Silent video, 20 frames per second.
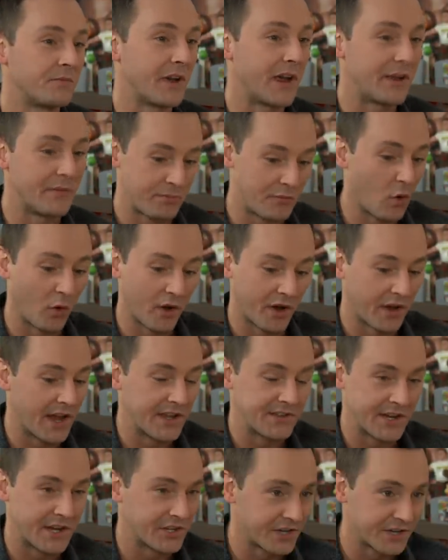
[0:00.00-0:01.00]
And
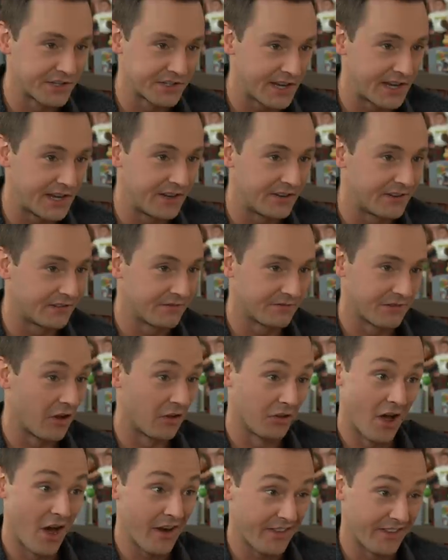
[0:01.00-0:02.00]
organization is key to
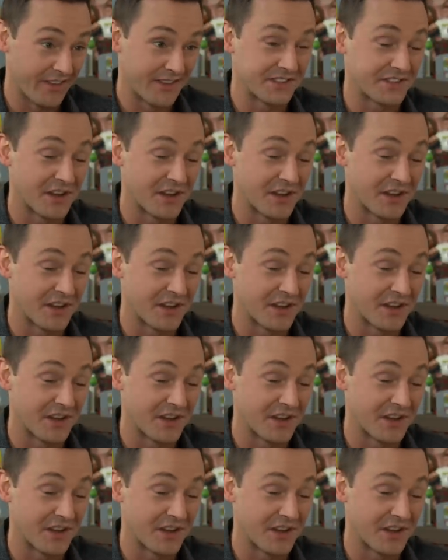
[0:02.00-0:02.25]
a lot of this